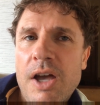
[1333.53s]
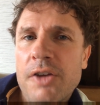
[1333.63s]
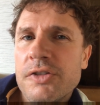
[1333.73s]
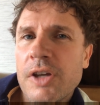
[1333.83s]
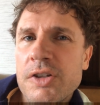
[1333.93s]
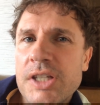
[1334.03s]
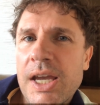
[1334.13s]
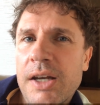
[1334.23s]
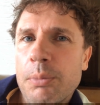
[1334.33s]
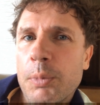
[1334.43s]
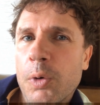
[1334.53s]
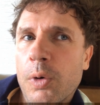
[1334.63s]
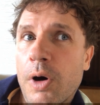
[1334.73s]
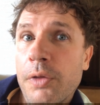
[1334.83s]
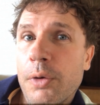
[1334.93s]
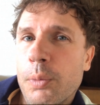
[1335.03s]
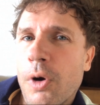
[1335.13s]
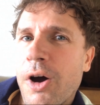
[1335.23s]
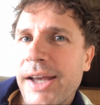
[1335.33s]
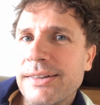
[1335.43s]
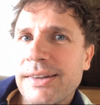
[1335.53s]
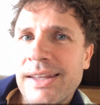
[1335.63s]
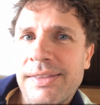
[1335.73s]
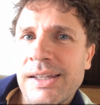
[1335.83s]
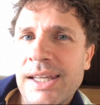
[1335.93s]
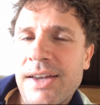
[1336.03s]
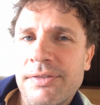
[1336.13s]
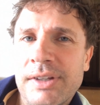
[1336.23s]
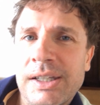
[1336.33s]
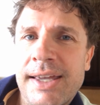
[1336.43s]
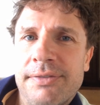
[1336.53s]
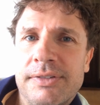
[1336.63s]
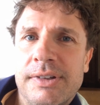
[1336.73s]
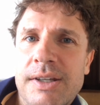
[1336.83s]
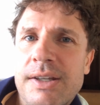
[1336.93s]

associate it more on the right than the left. The left